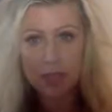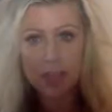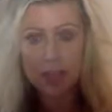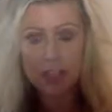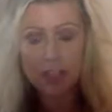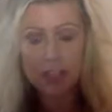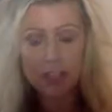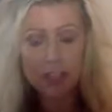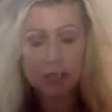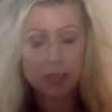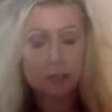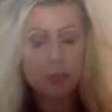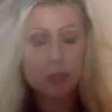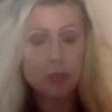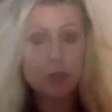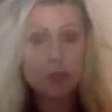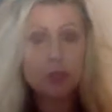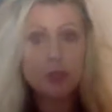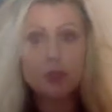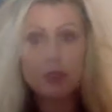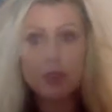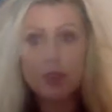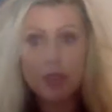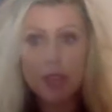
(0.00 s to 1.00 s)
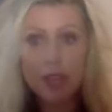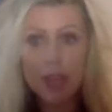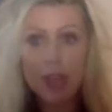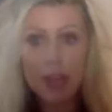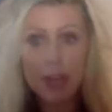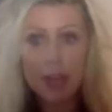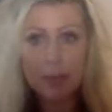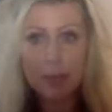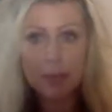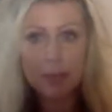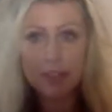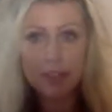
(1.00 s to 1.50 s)
your beautiful
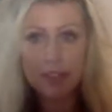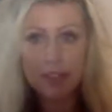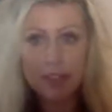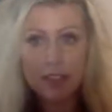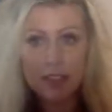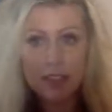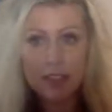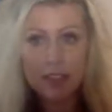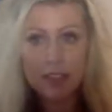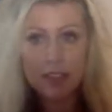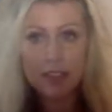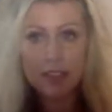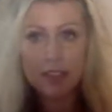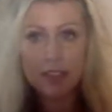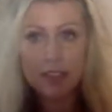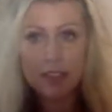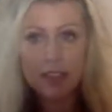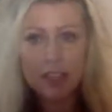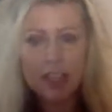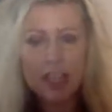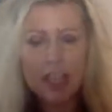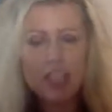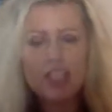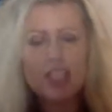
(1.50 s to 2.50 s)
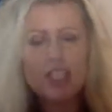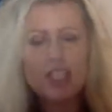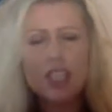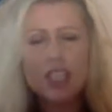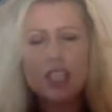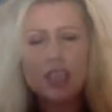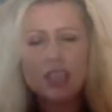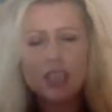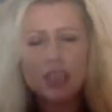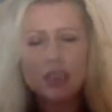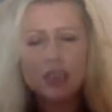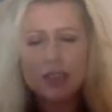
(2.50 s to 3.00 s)
cabin. Gosh, I'd
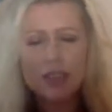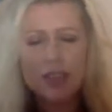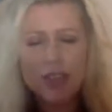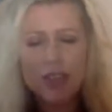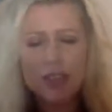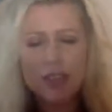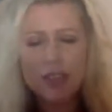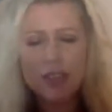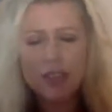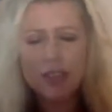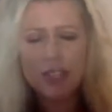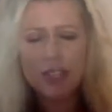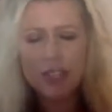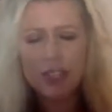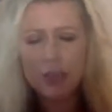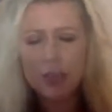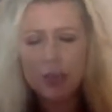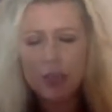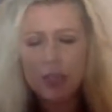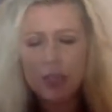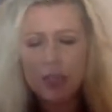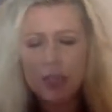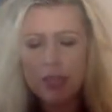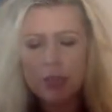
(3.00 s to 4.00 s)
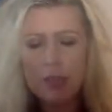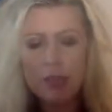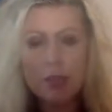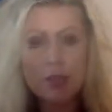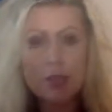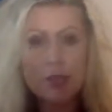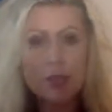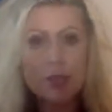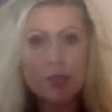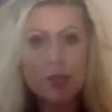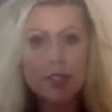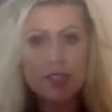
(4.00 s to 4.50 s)
love to have a getaway. That would make
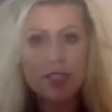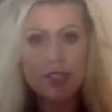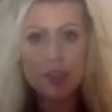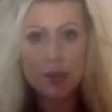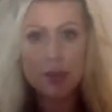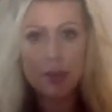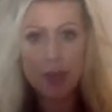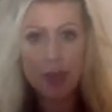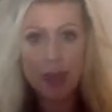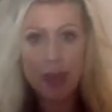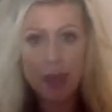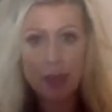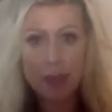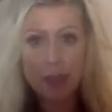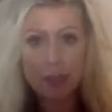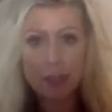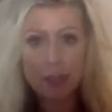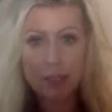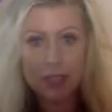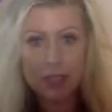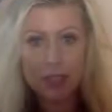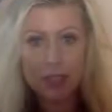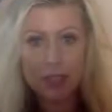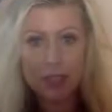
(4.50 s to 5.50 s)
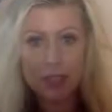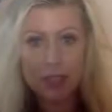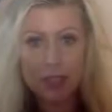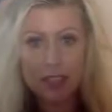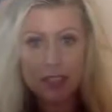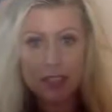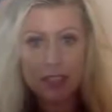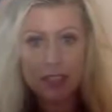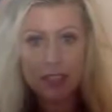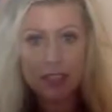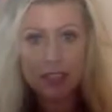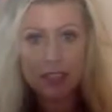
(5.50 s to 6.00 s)
me so happy
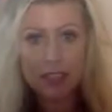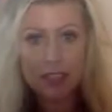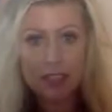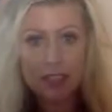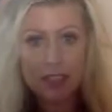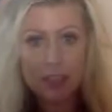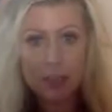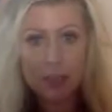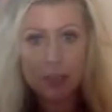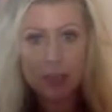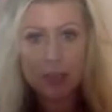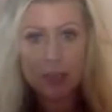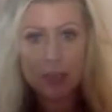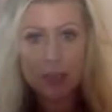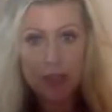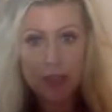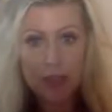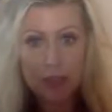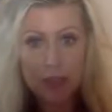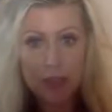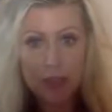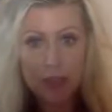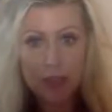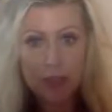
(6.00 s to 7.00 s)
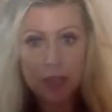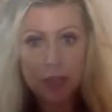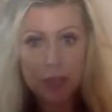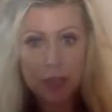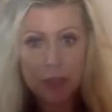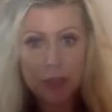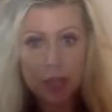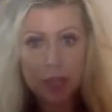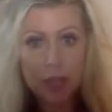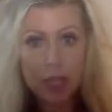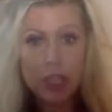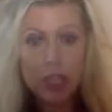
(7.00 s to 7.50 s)
to spend that with you.
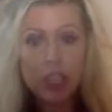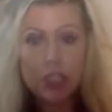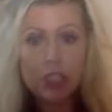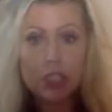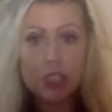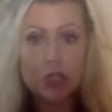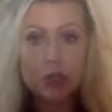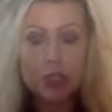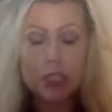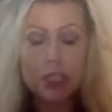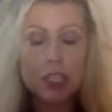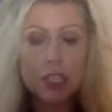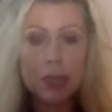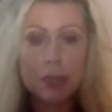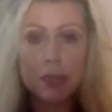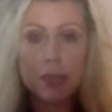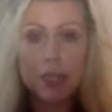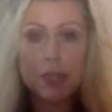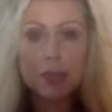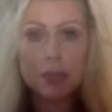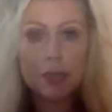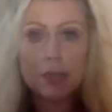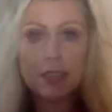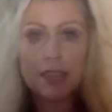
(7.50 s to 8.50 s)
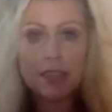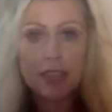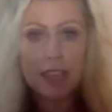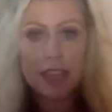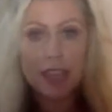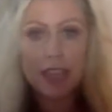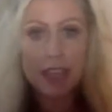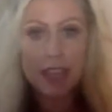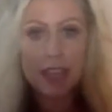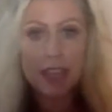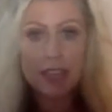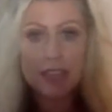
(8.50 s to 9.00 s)
Do you hear what I'm
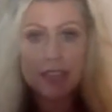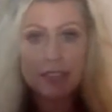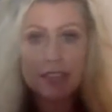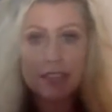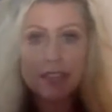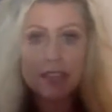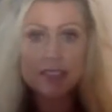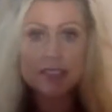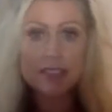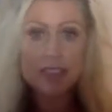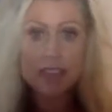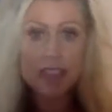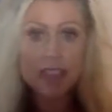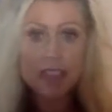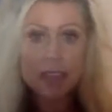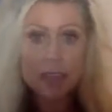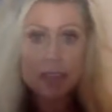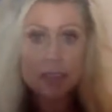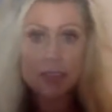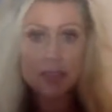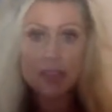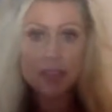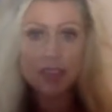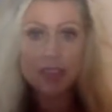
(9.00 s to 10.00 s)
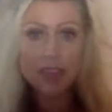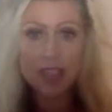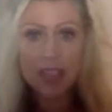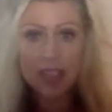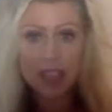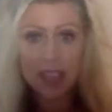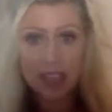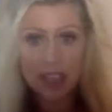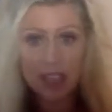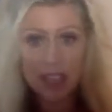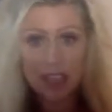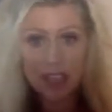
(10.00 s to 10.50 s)
saying? It's the same
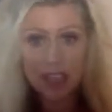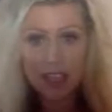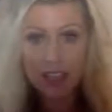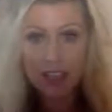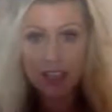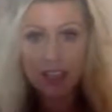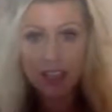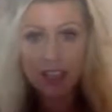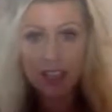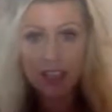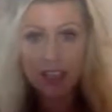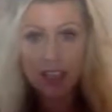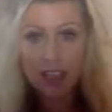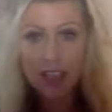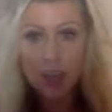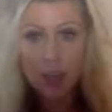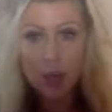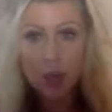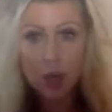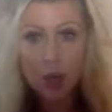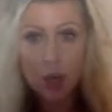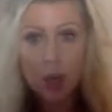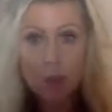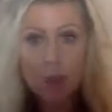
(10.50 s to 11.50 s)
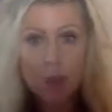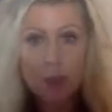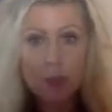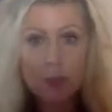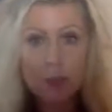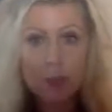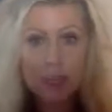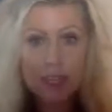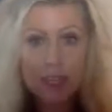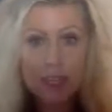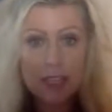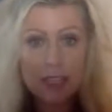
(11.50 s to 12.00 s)
thing when a
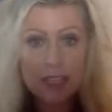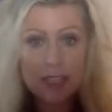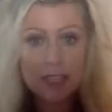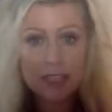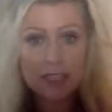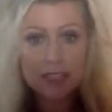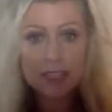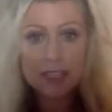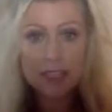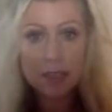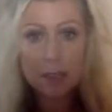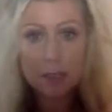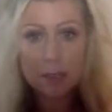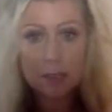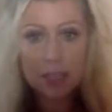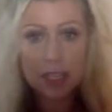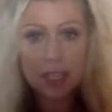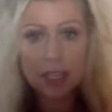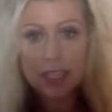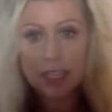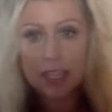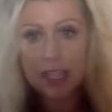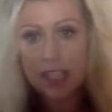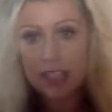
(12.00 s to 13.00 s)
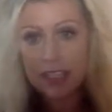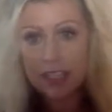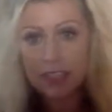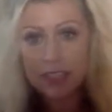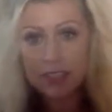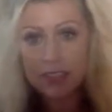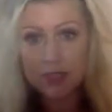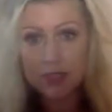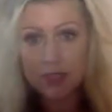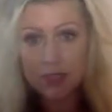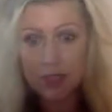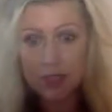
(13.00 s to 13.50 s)
man does something nice
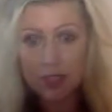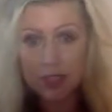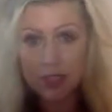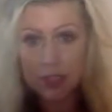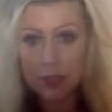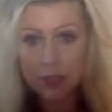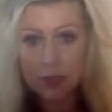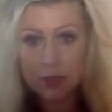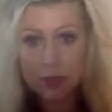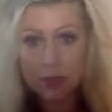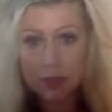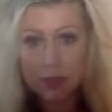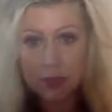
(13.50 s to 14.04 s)
for you.